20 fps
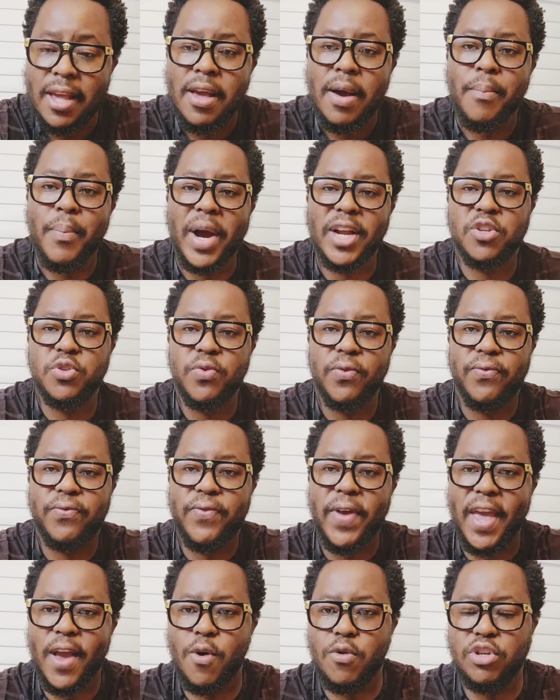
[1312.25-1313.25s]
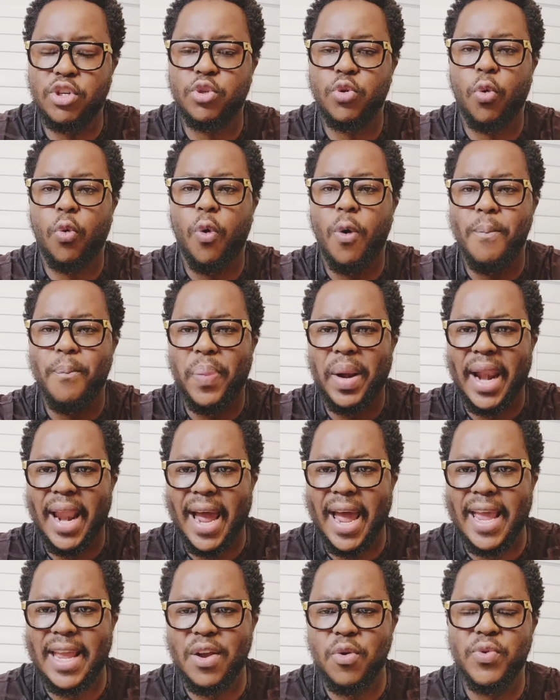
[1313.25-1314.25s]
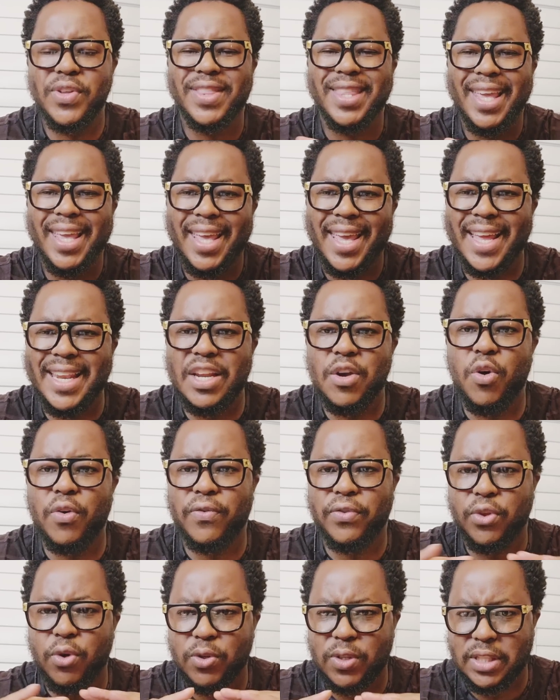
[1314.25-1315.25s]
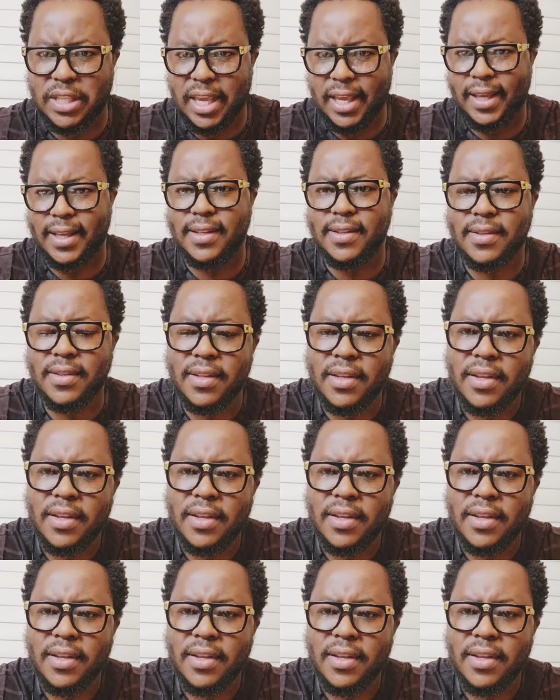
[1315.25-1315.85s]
but you failed to comply with any of those things.